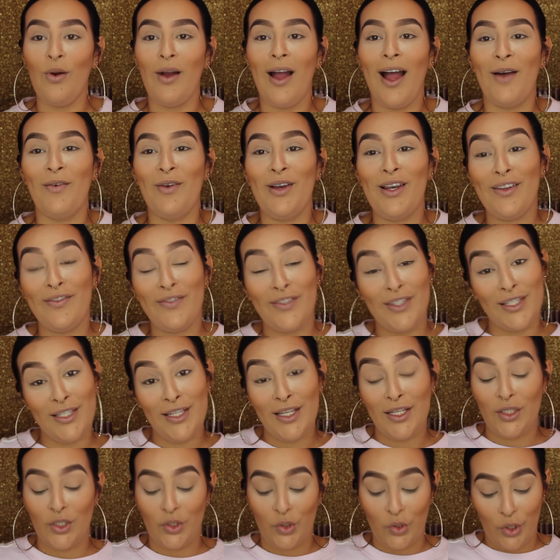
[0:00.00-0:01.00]
I would love to
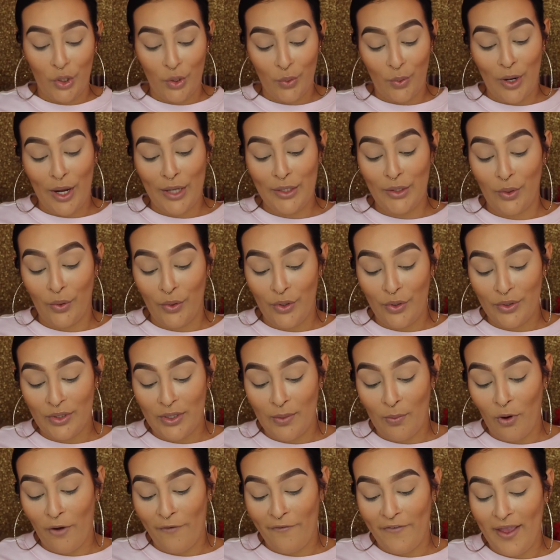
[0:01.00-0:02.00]
see a tutorial where I don't use
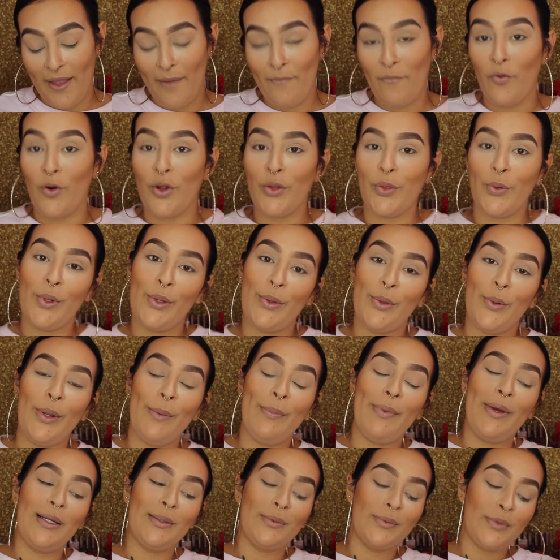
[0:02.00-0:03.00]
a Morphe M433,
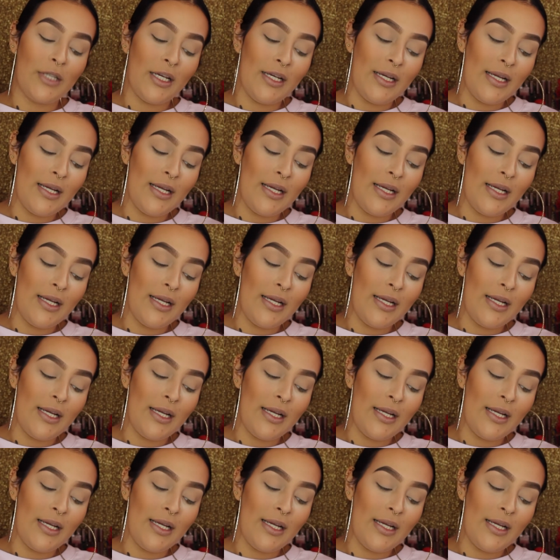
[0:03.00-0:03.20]
but